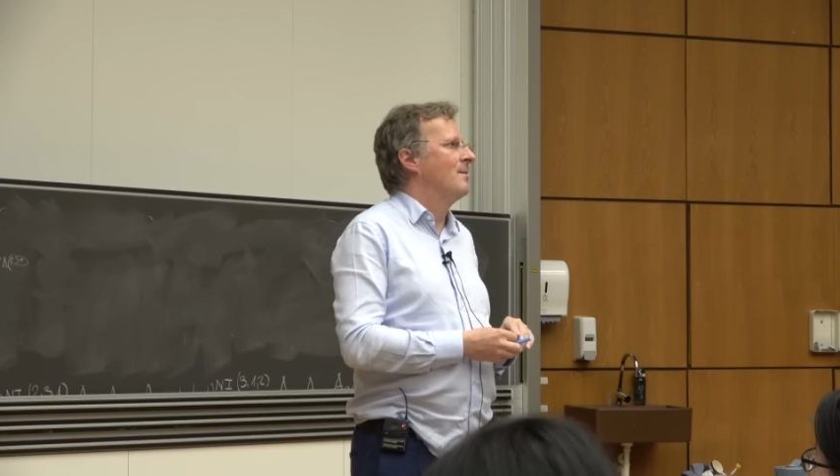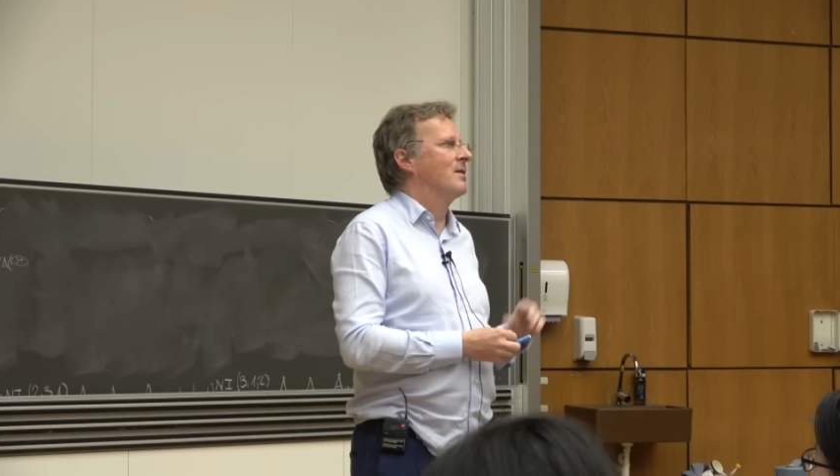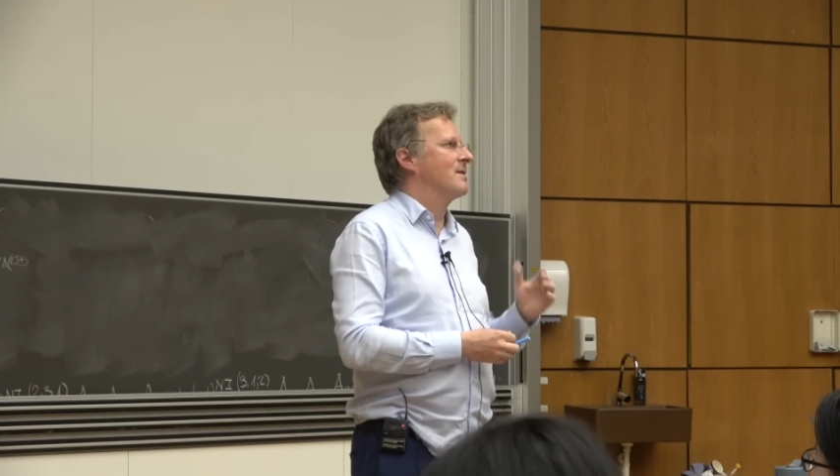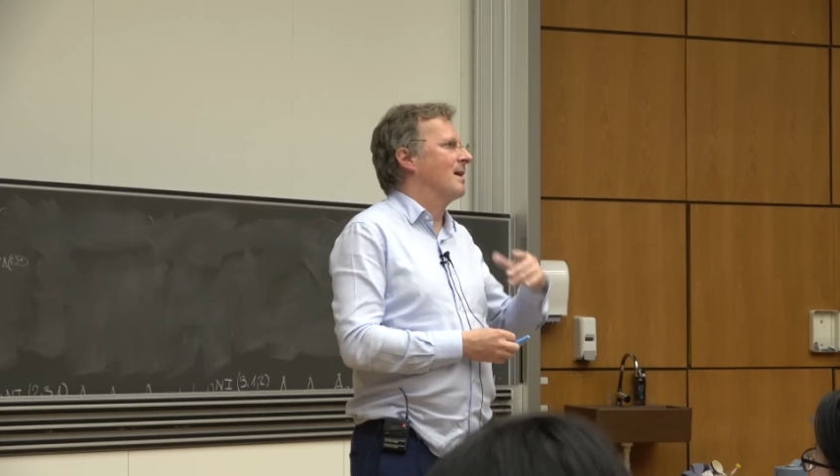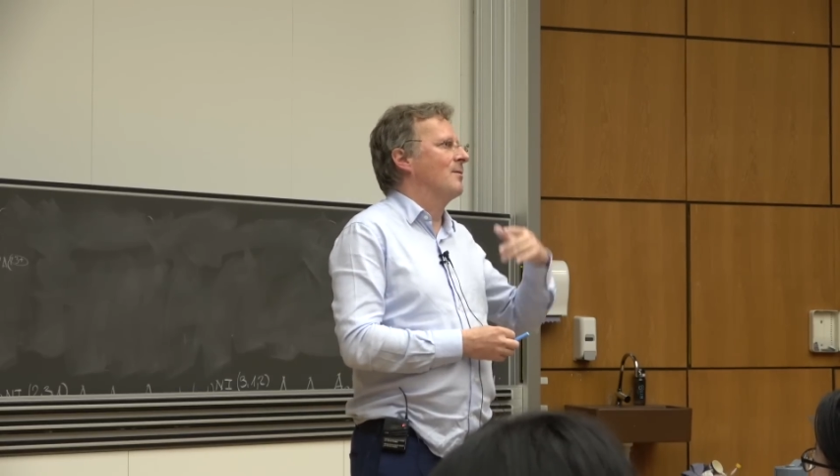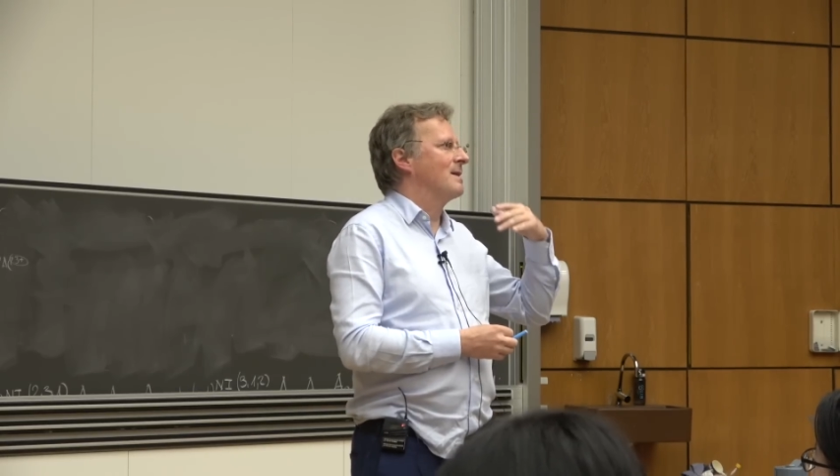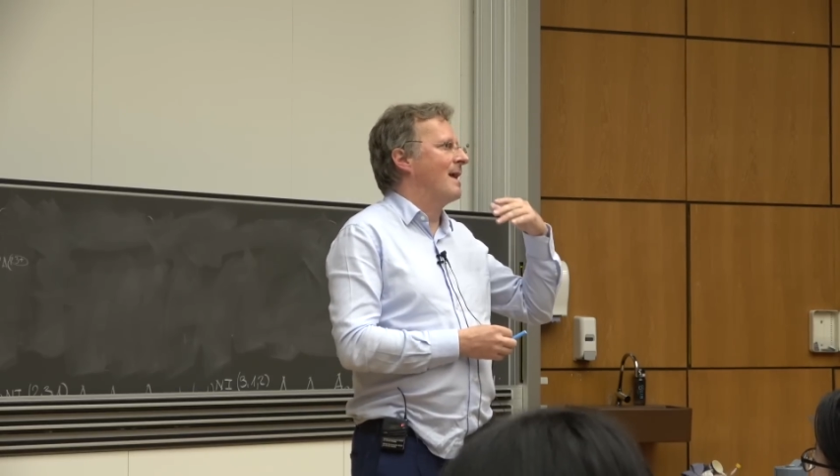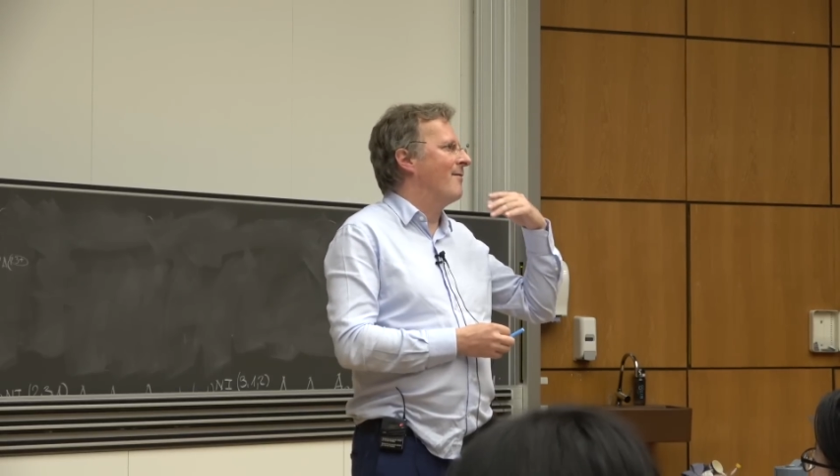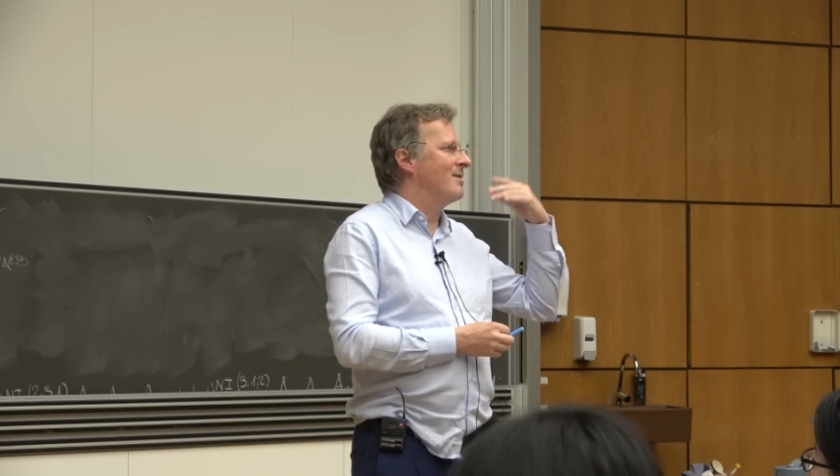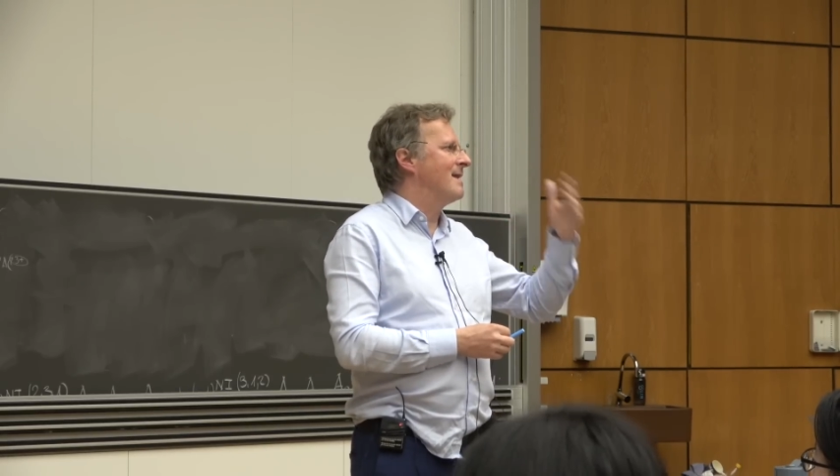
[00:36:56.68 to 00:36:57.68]
because otherwise
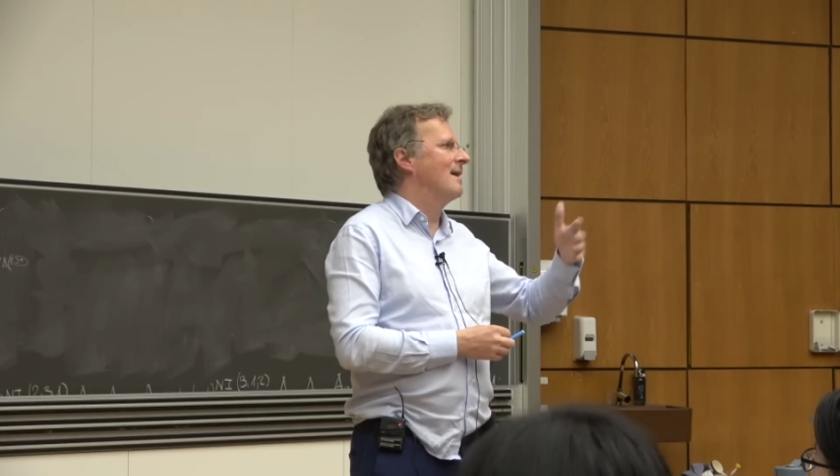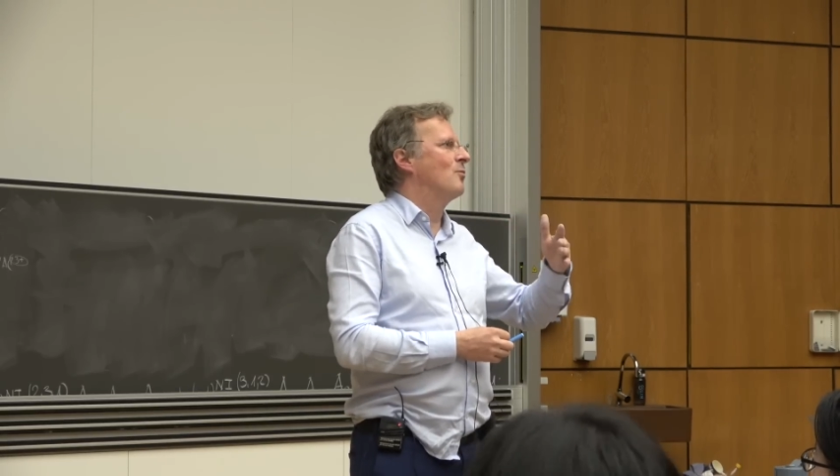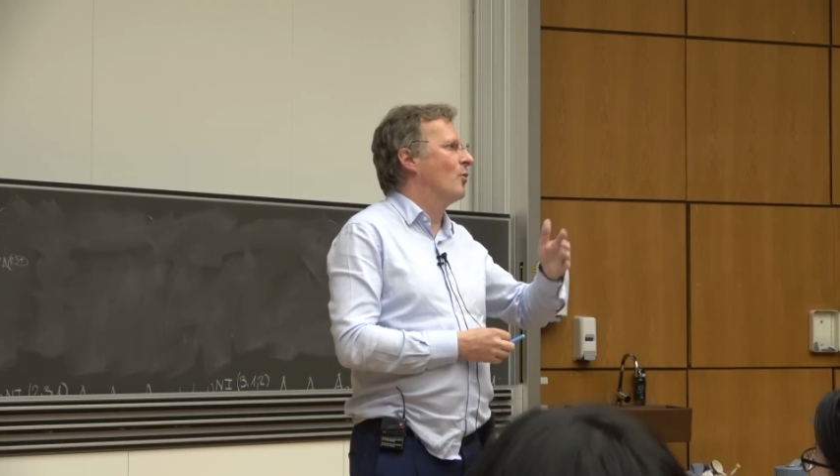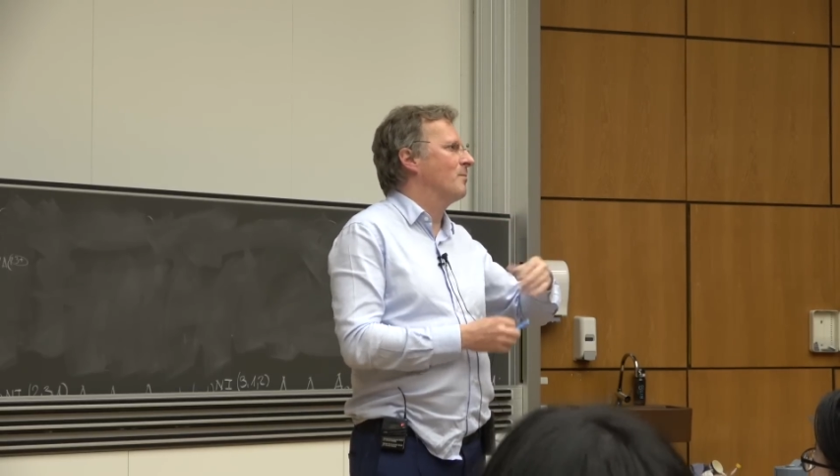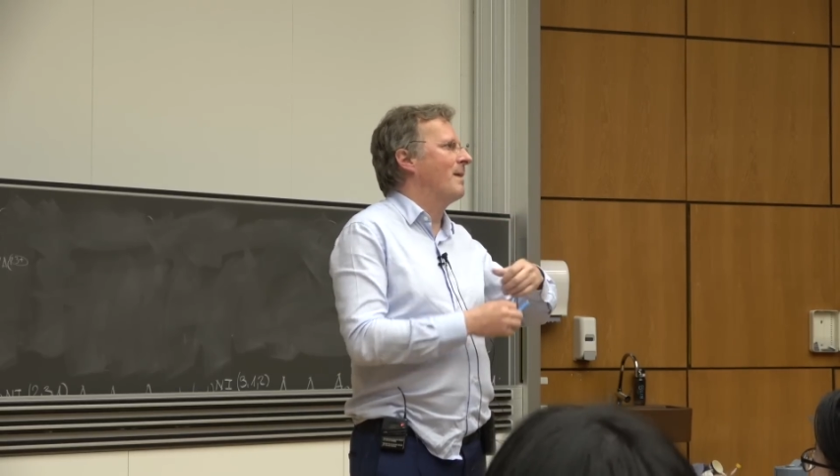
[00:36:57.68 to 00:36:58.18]
every single word